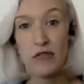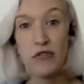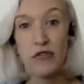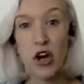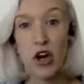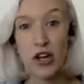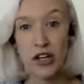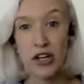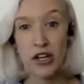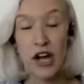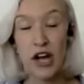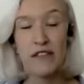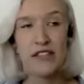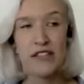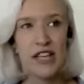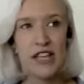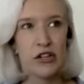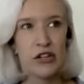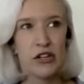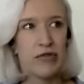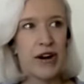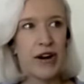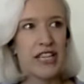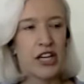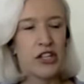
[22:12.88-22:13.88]
kind of said
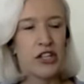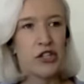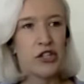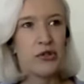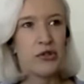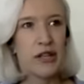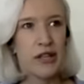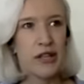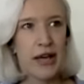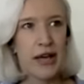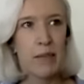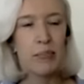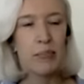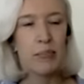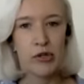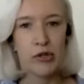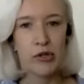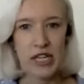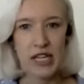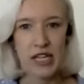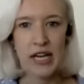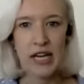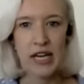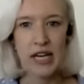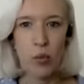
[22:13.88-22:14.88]
already, I do think that
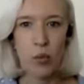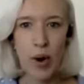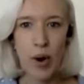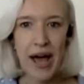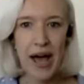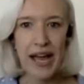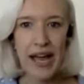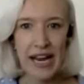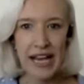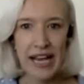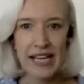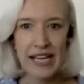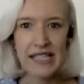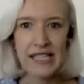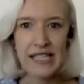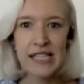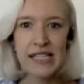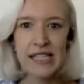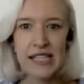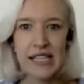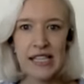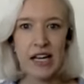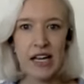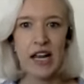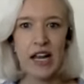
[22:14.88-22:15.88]
body
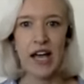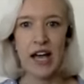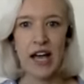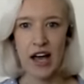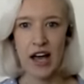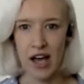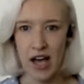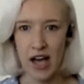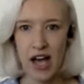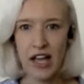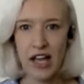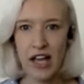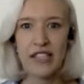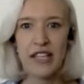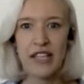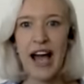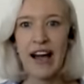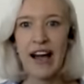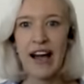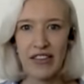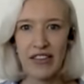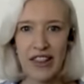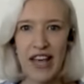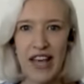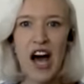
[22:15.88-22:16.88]
awareness, and
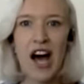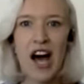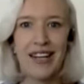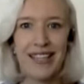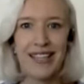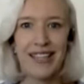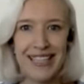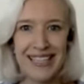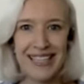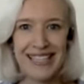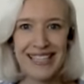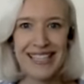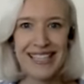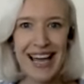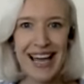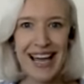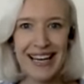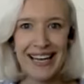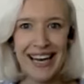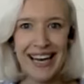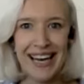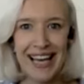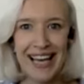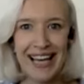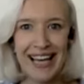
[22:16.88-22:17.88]
having that
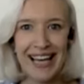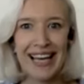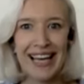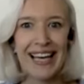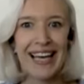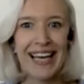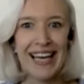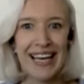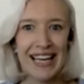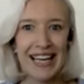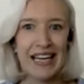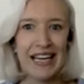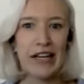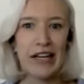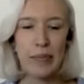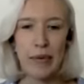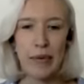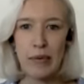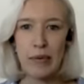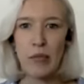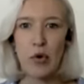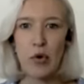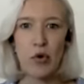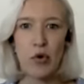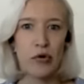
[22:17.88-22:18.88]
understanding a little
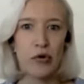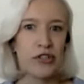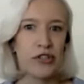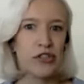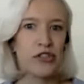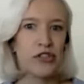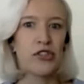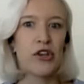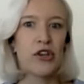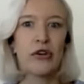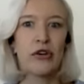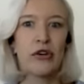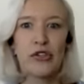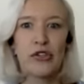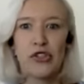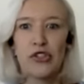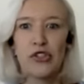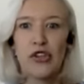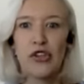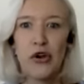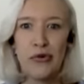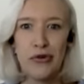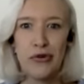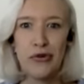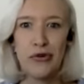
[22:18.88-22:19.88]
bit more is
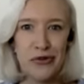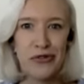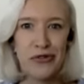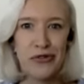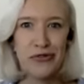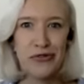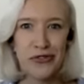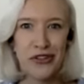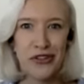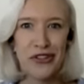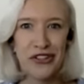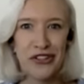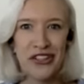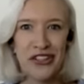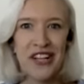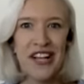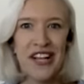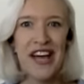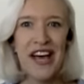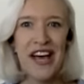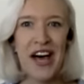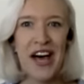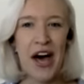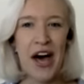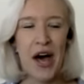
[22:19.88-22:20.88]
so useful.
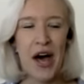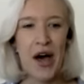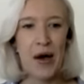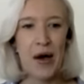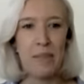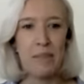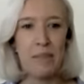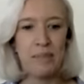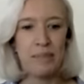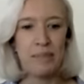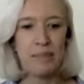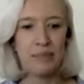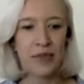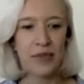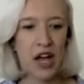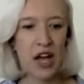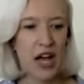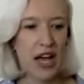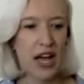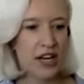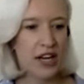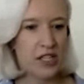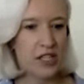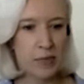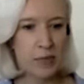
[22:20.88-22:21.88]
And
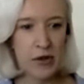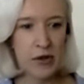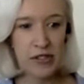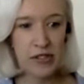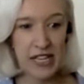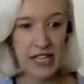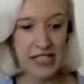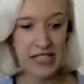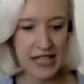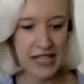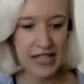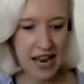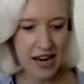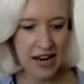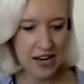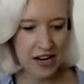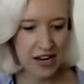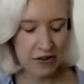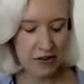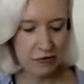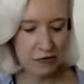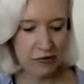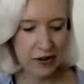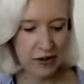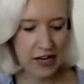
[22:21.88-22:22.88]
I suppose it's
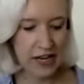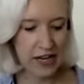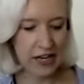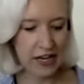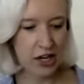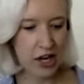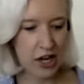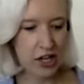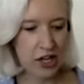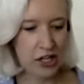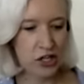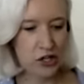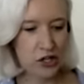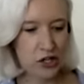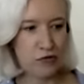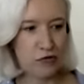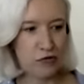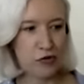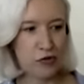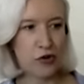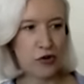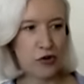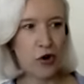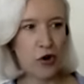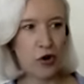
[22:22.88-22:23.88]
then feeling like you've
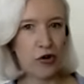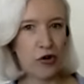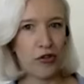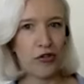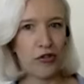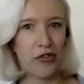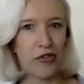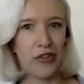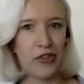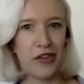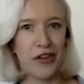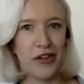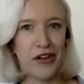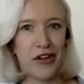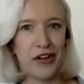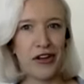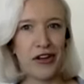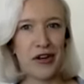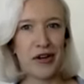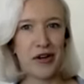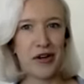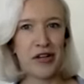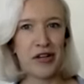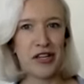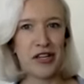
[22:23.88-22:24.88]
got
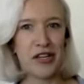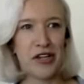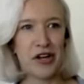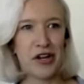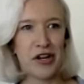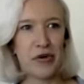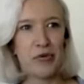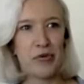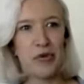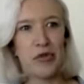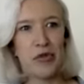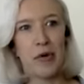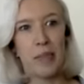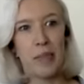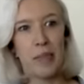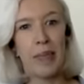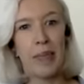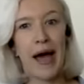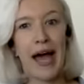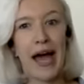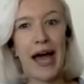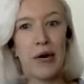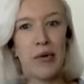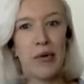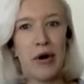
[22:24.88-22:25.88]
the
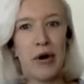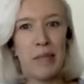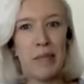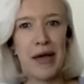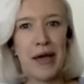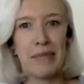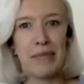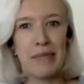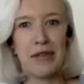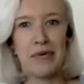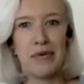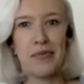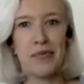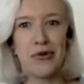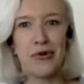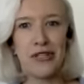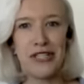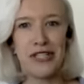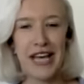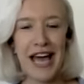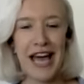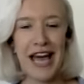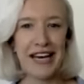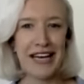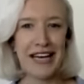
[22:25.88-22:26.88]
power, maybe the more
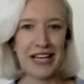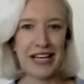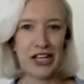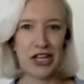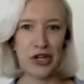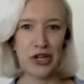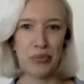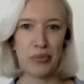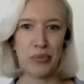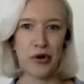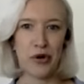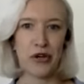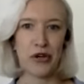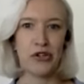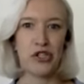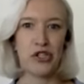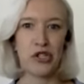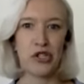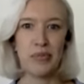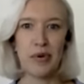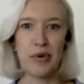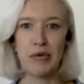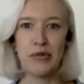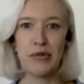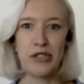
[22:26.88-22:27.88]
technical approach
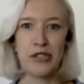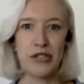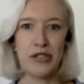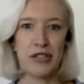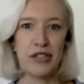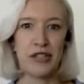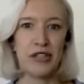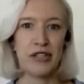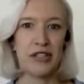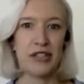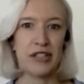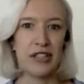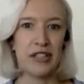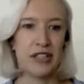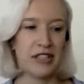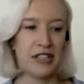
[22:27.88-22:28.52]
to be able to,